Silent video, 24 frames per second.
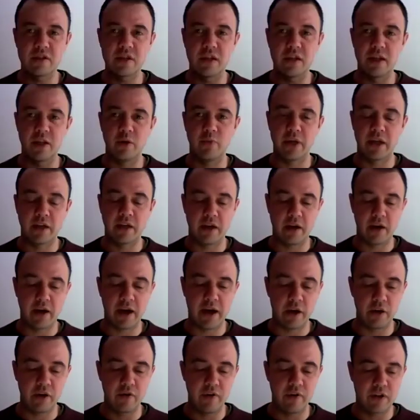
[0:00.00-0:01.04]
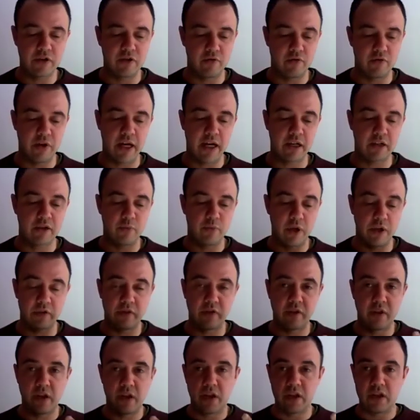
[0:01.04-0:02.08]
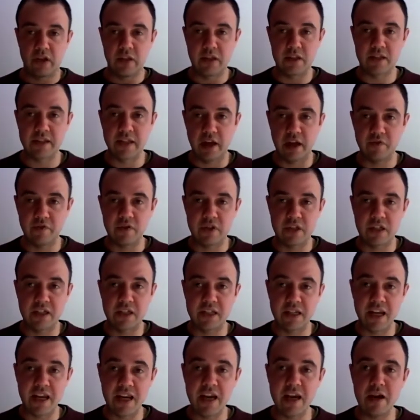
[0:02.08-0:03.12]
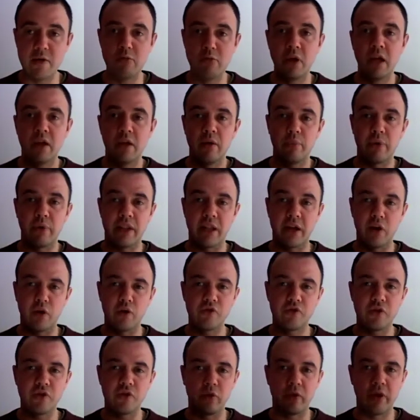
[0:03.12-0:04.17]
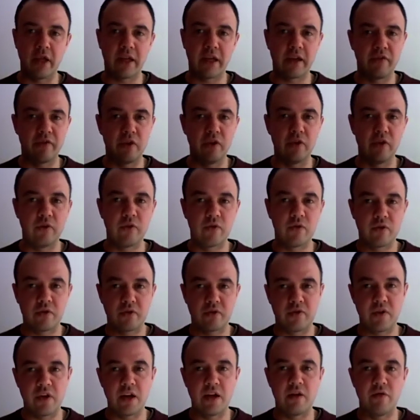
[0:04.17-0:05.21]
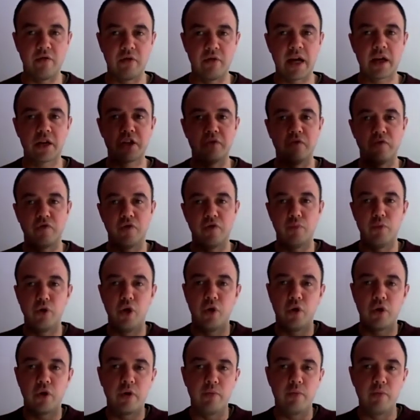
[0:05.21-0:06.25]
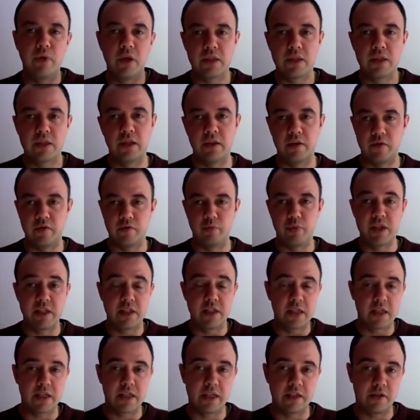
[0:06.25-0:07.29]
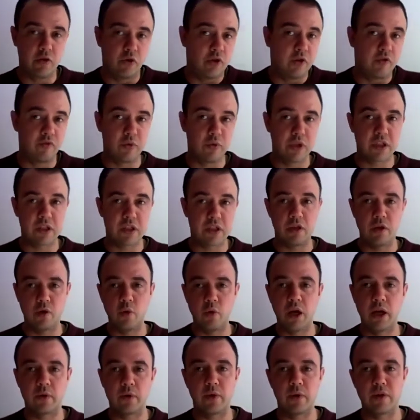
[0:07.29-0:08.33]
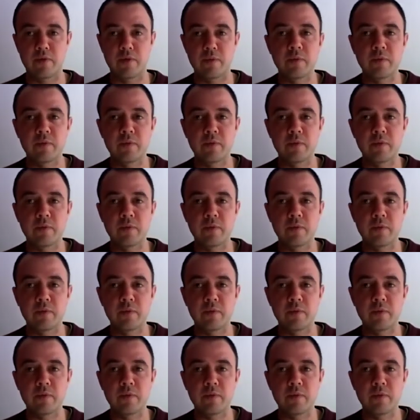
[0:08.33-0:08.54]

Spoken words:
a little bit, how you've had to react for yourself as a team, but then also have you seen a reaction from your community of businesses or governments that you work with?